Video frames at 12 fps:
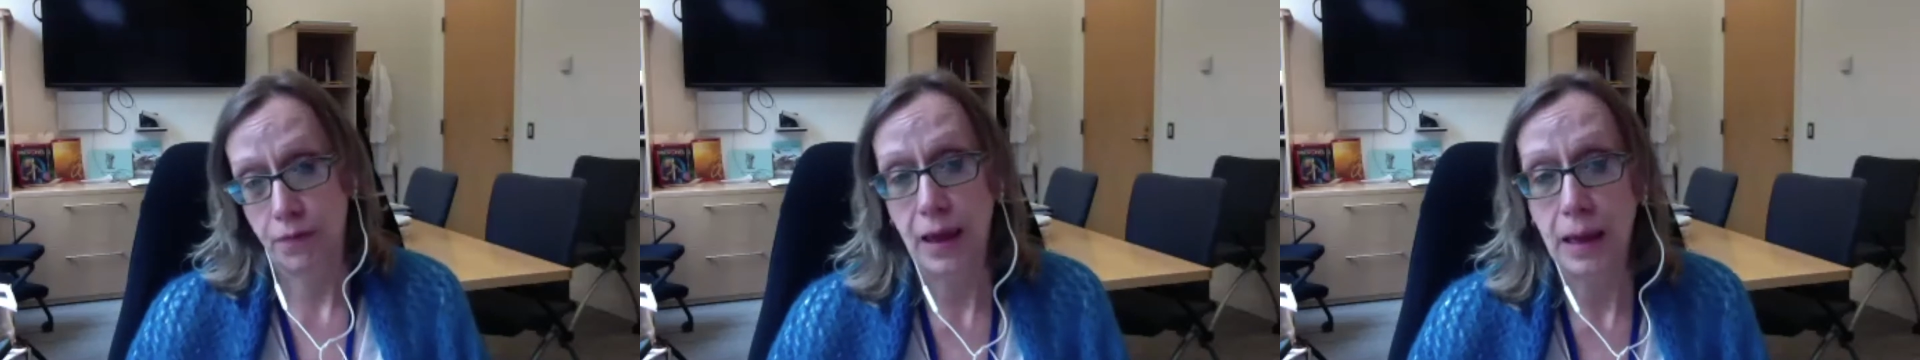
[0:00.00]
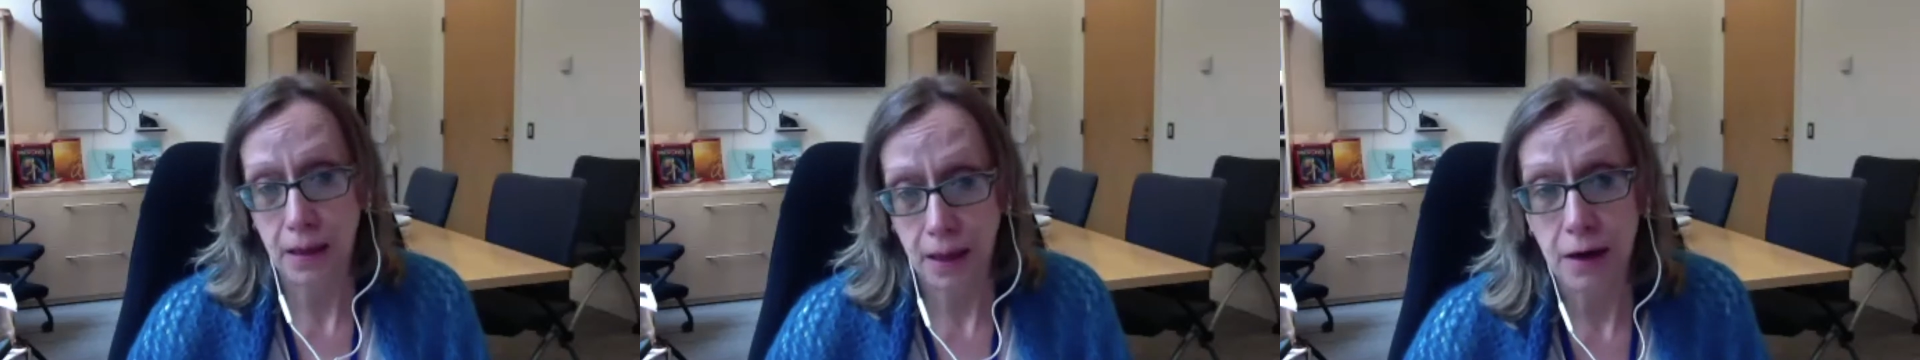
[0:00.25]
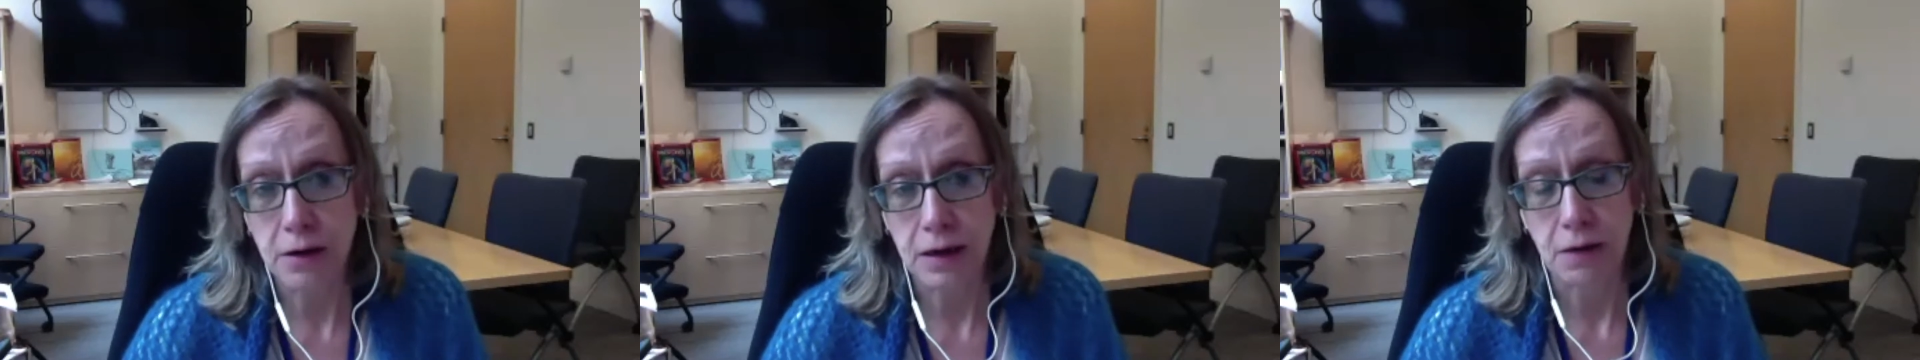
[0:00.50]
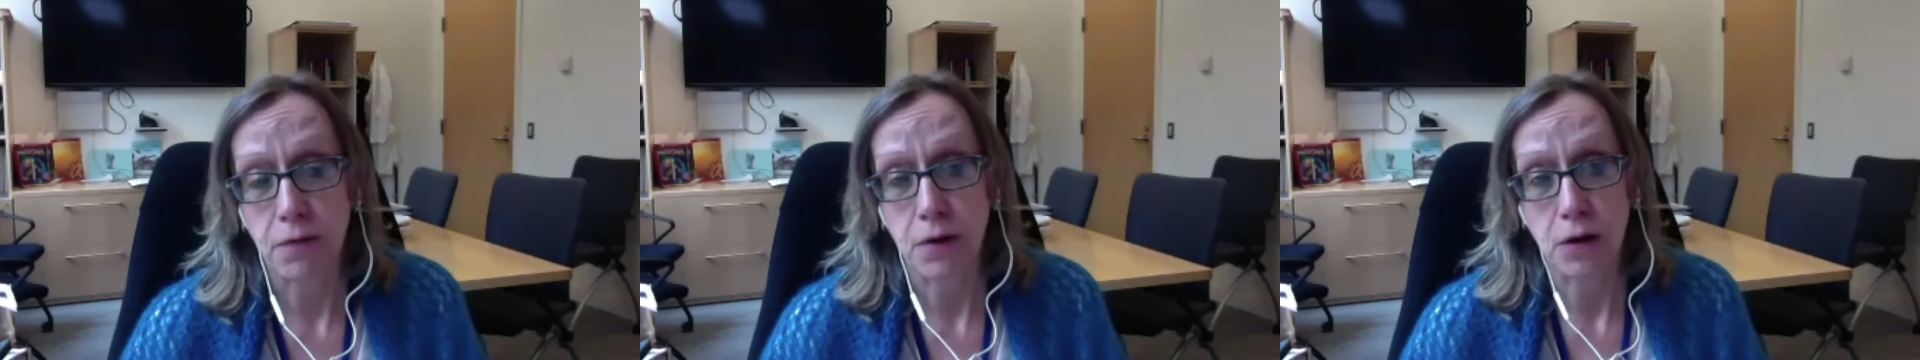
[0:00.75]
a
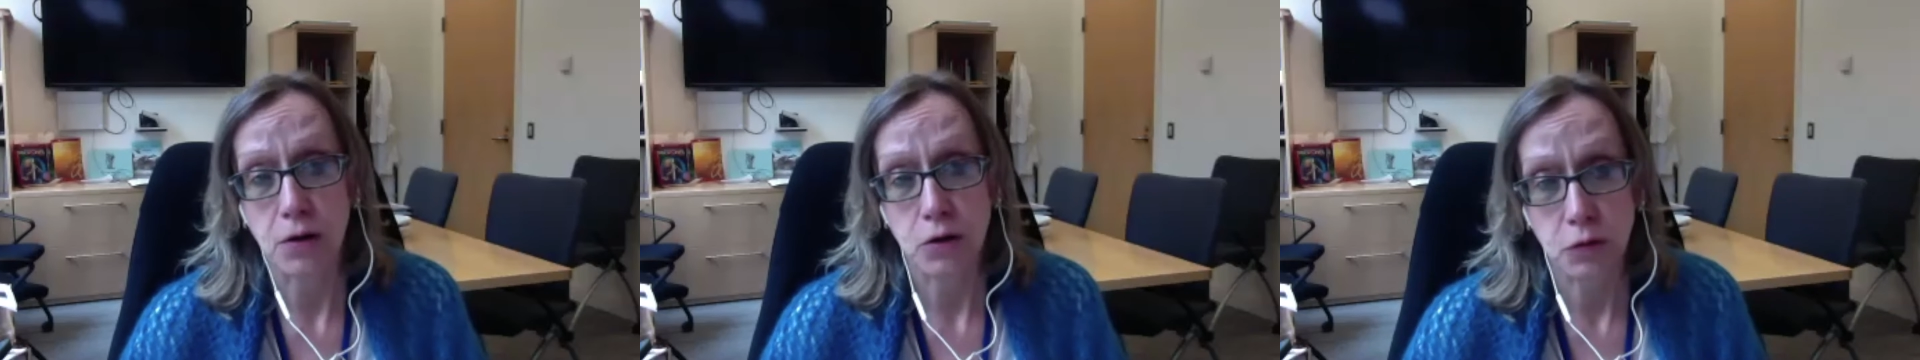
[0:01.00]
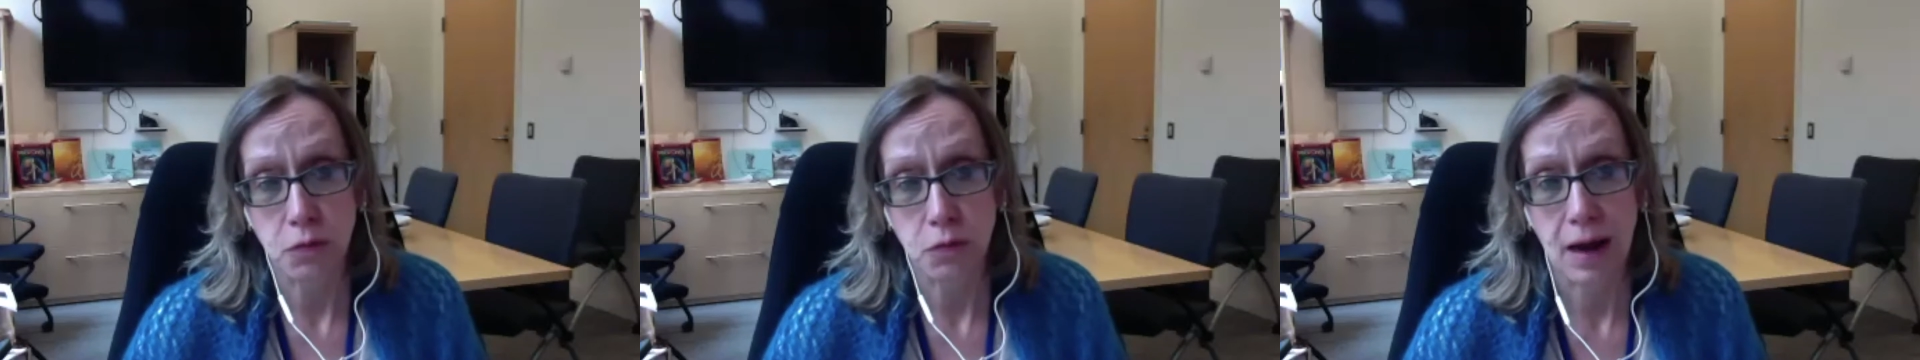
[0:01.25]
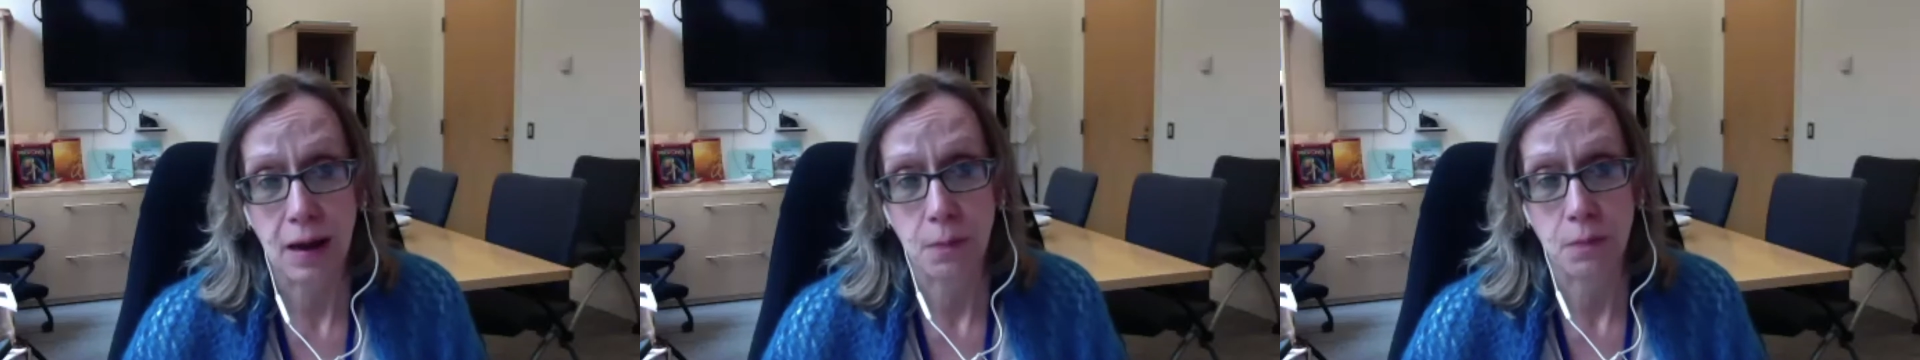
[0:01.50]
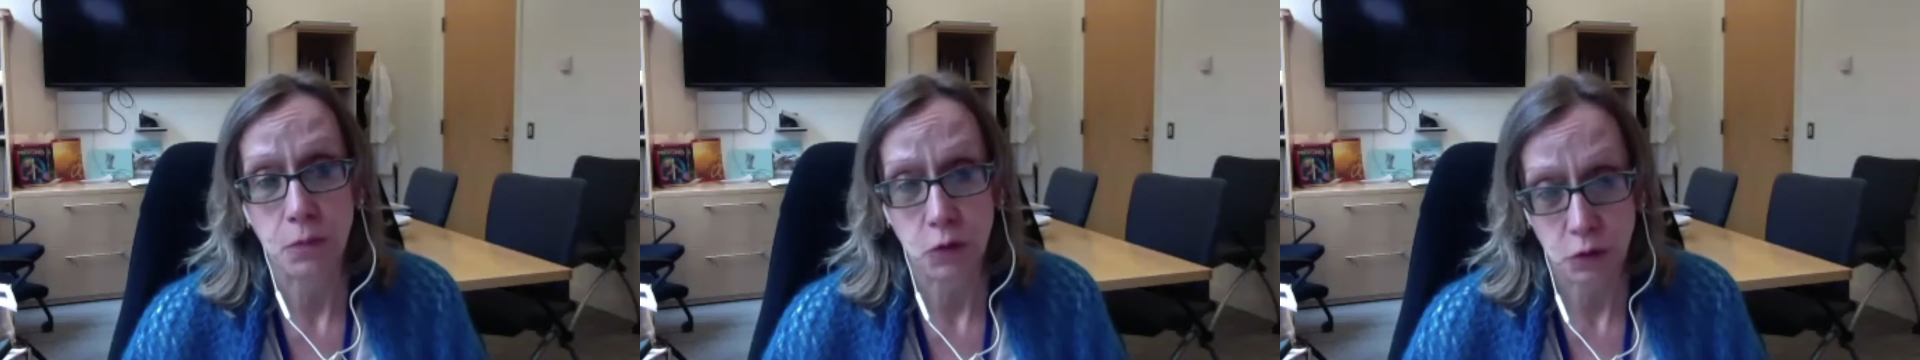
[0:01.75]
caregiver to come
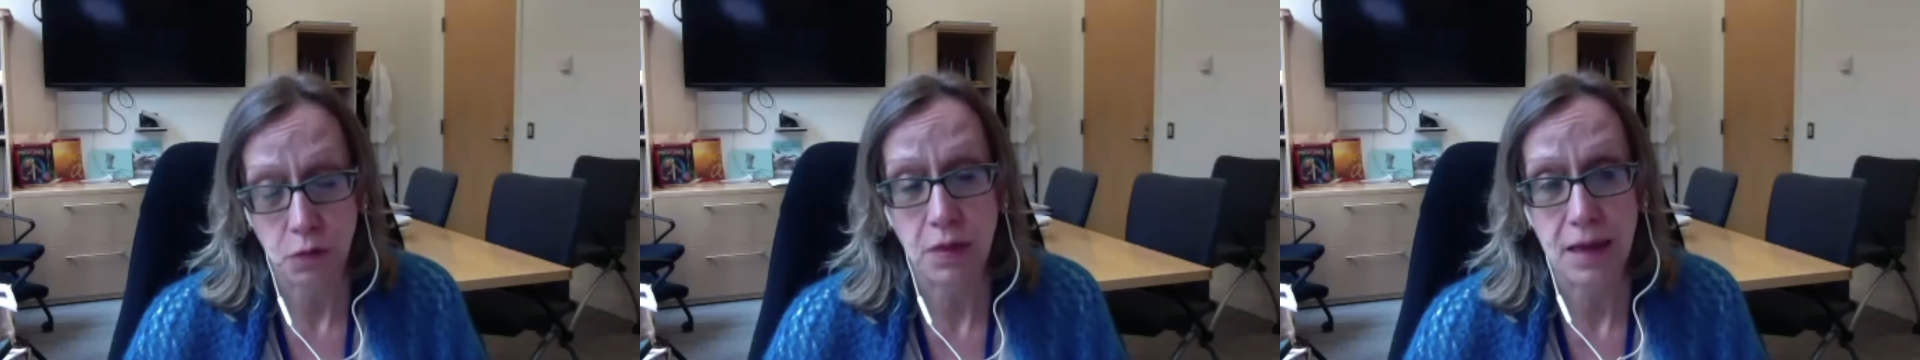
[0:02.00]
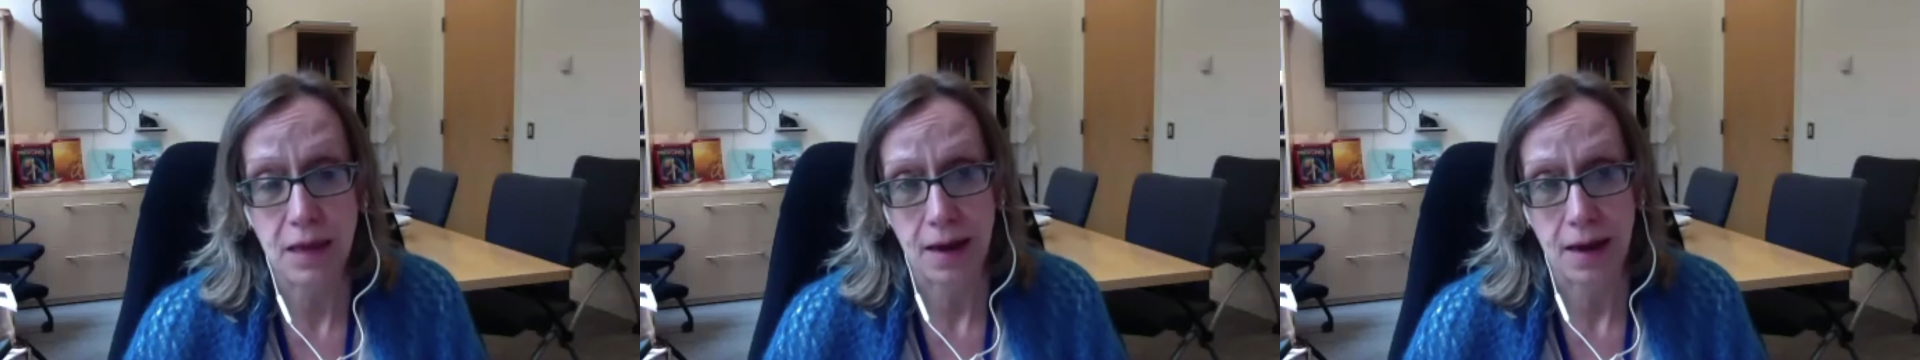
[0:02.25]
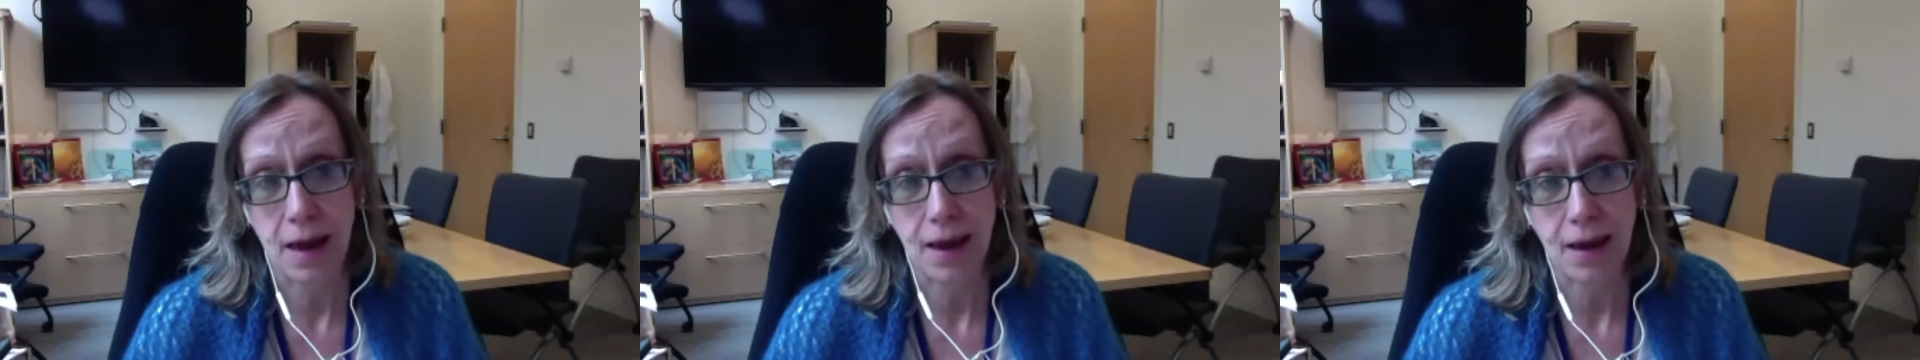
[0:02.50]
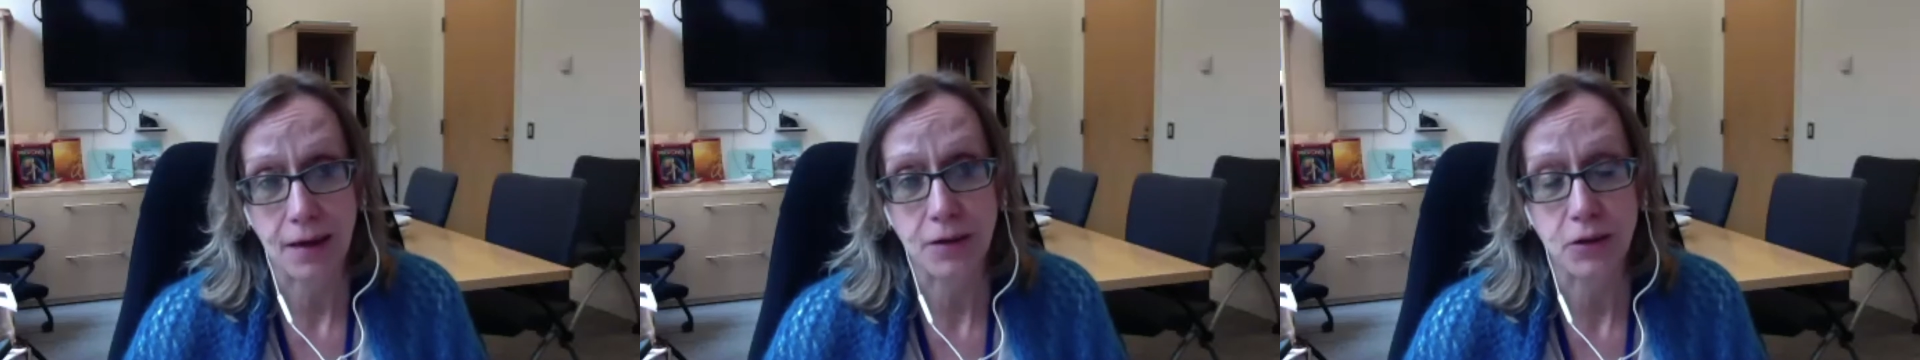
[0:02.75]
to the
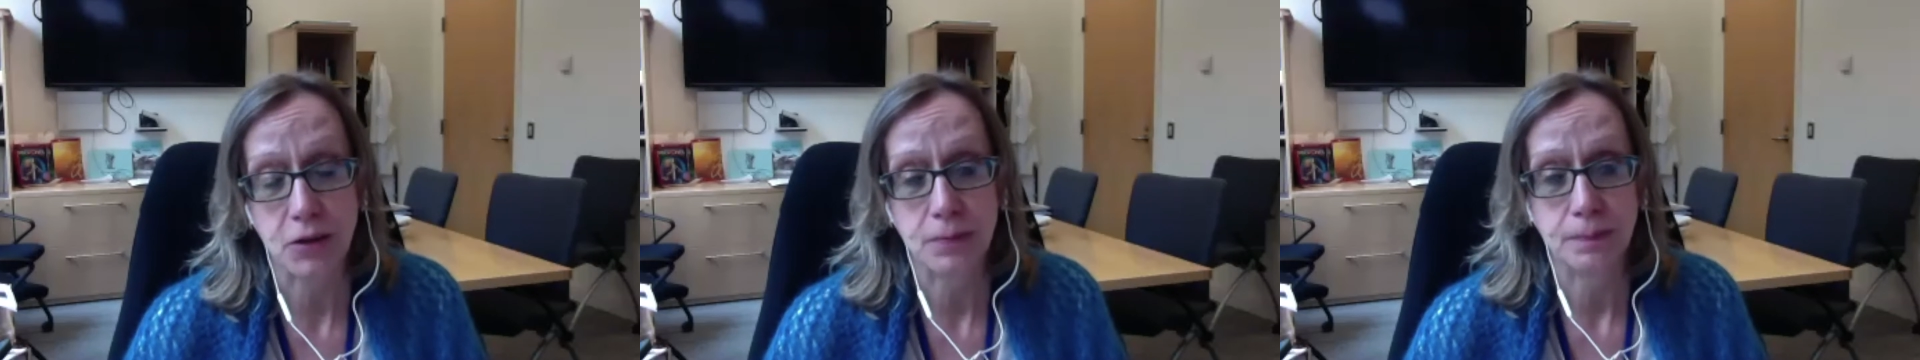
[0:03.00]
NIH.